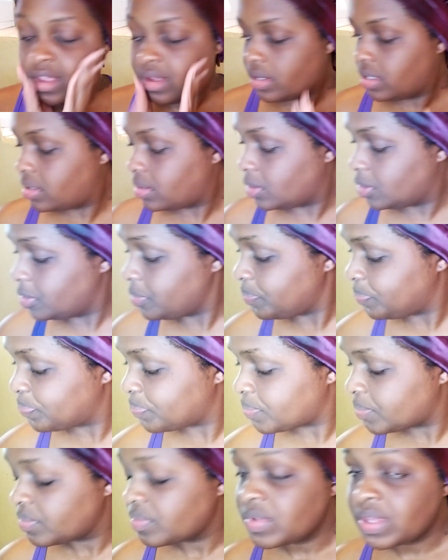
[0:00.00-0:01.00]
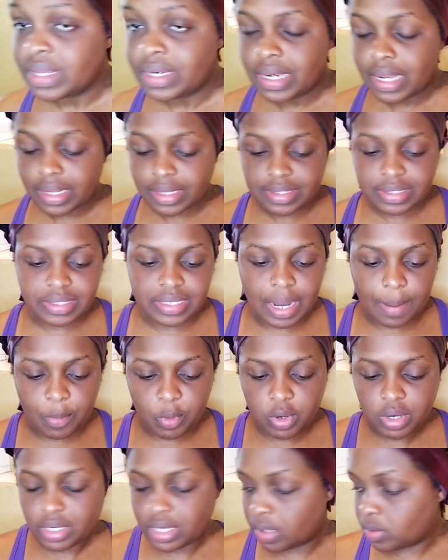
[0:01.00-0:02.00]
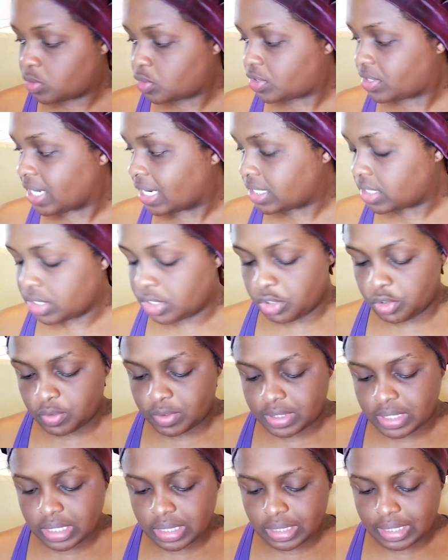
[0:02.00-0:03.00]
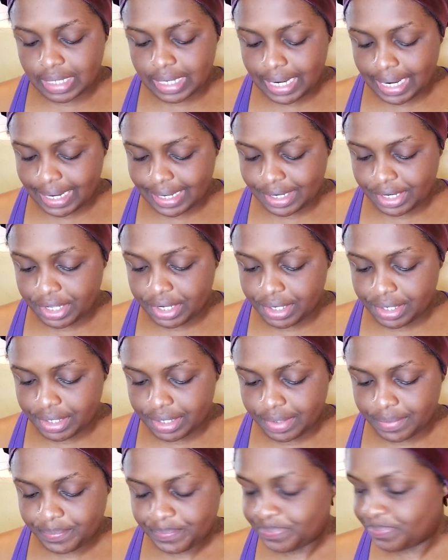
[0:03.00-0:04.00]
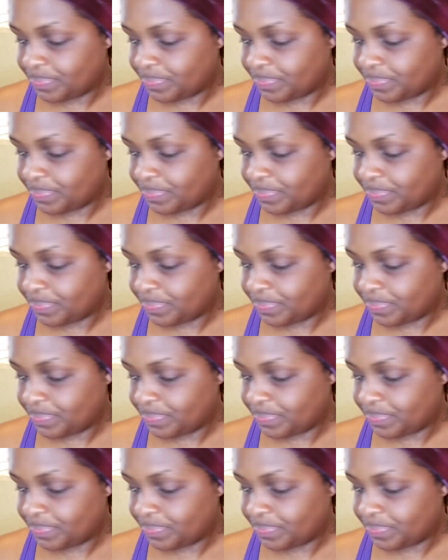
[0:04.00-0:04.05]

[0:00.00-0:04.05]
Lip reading: So next I'm going now to start using the Garnier,